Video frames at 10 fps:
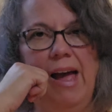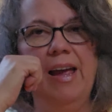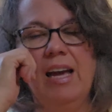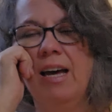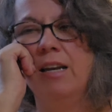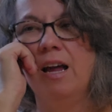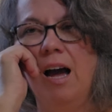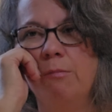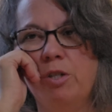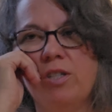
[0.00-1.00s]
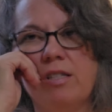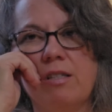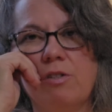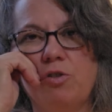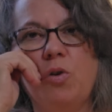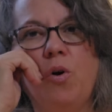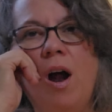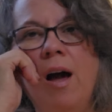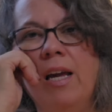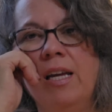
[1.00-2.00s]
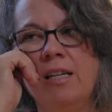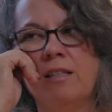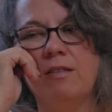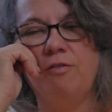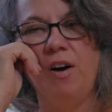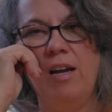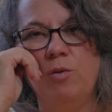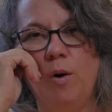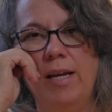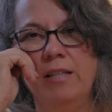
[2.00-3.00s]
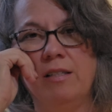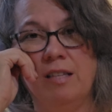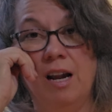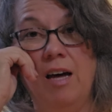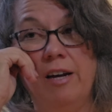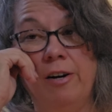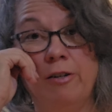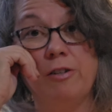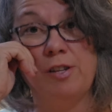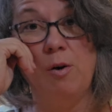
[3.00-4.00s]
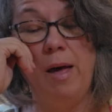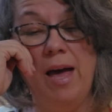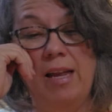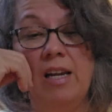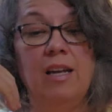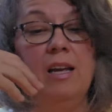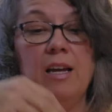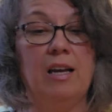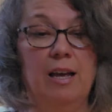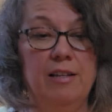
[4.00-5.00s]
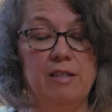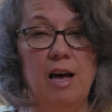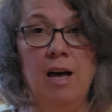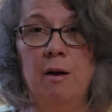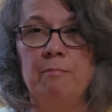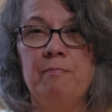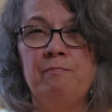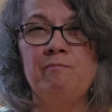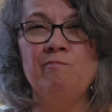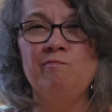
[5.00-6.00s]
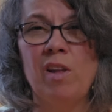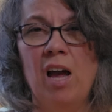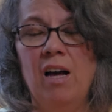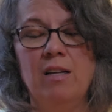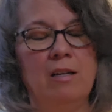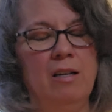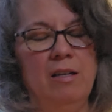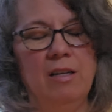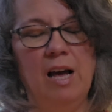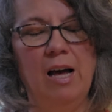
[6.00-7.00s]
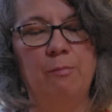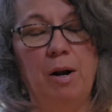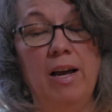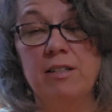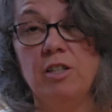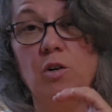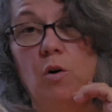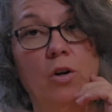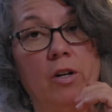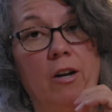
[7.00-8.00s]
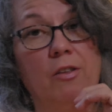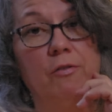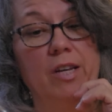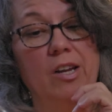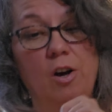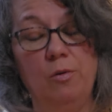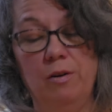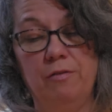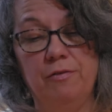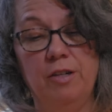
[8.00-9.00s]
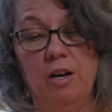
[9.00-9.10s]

And I'm just trying to find ways to not hurt so bad, because I probably have to do a whole another video of,